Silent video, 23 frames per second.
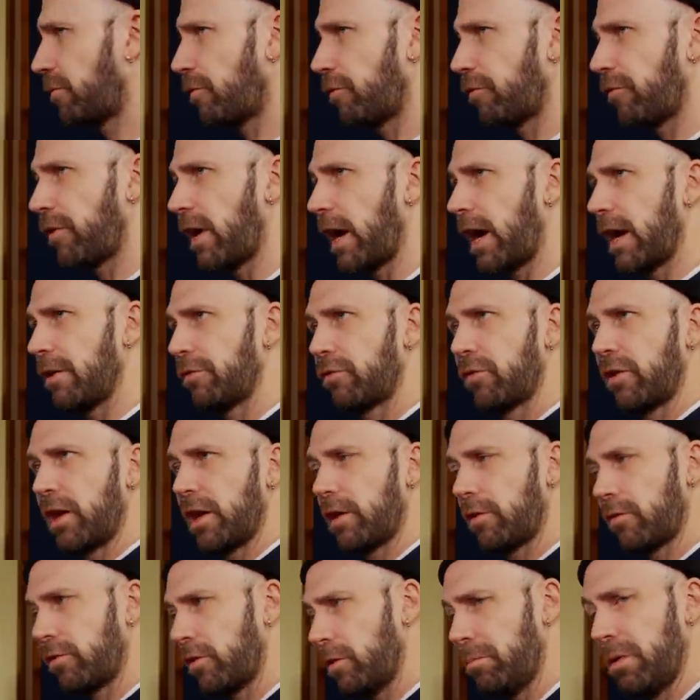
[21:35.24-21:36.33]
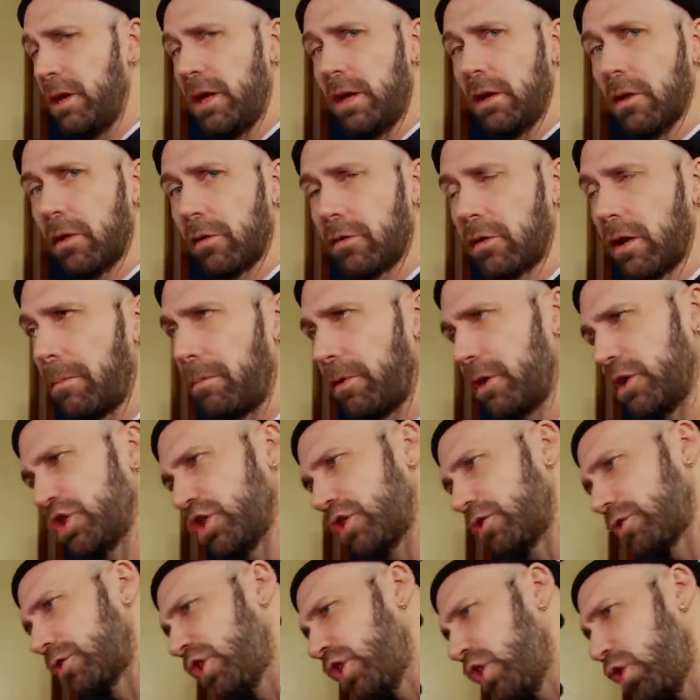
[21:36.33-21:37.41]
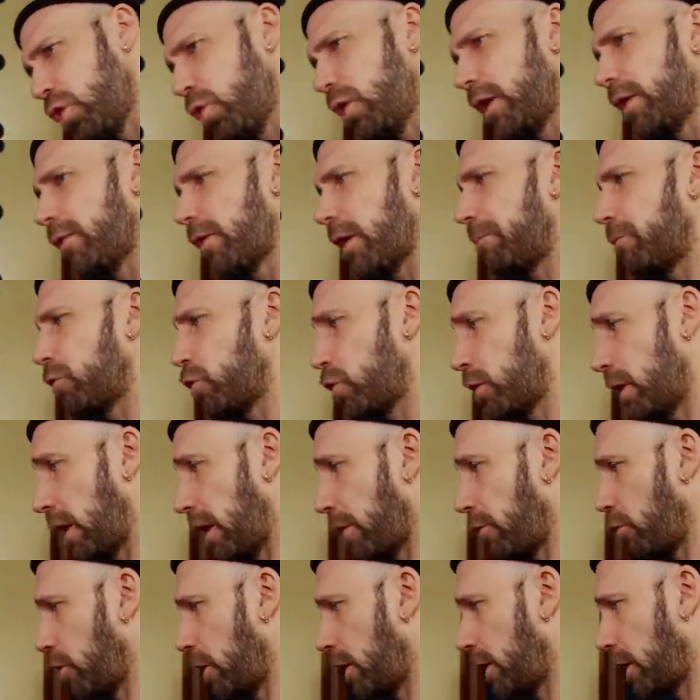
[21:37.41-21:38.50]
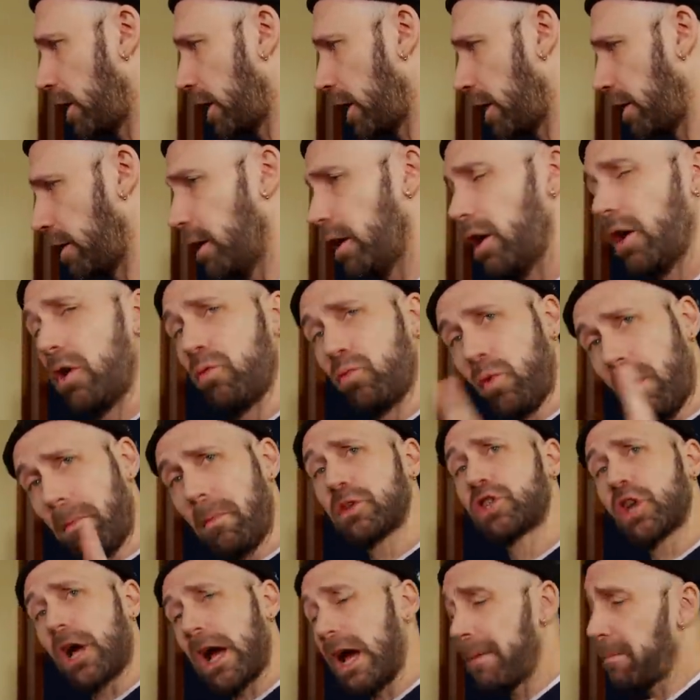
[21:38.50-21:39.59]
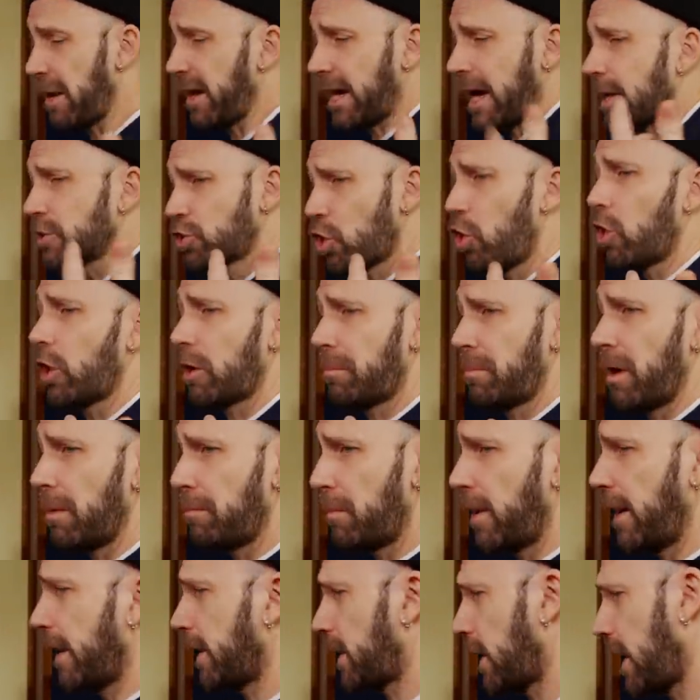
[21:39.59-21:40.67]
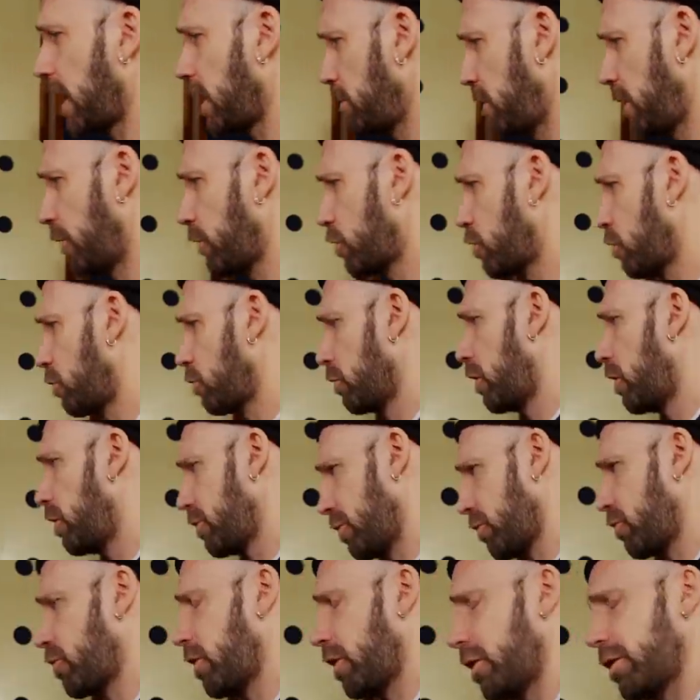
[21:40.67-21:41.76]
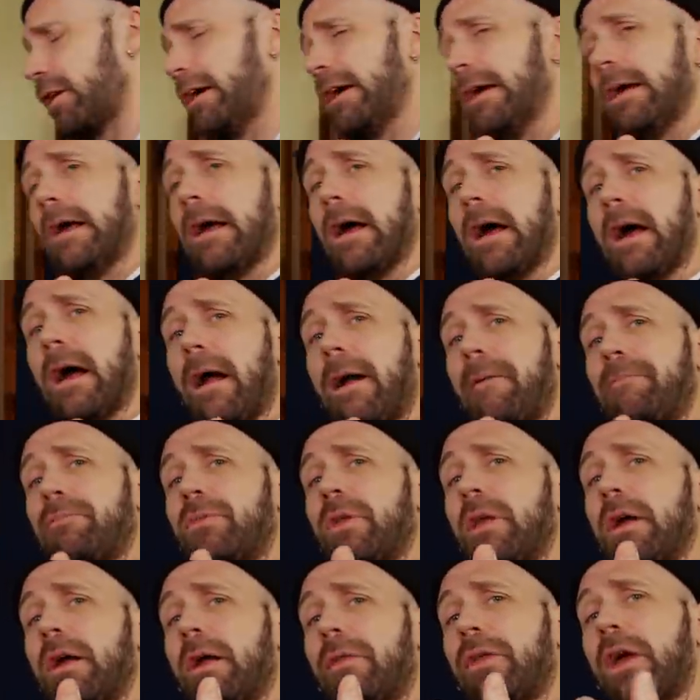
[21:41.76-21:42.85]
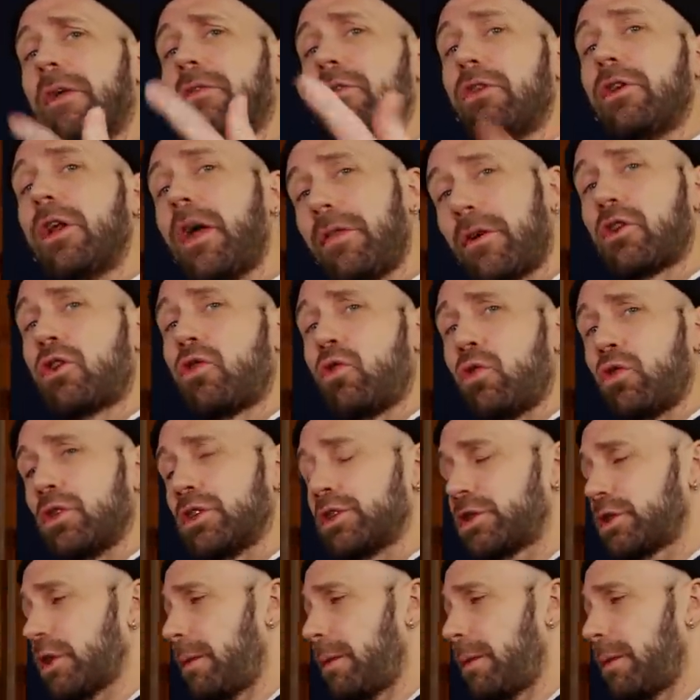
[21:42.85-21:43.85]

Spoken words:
5-6 dB or something, just gluing them together again. One more time, I gotta talk about my academy, the KOHLE Audio Kult. There's another course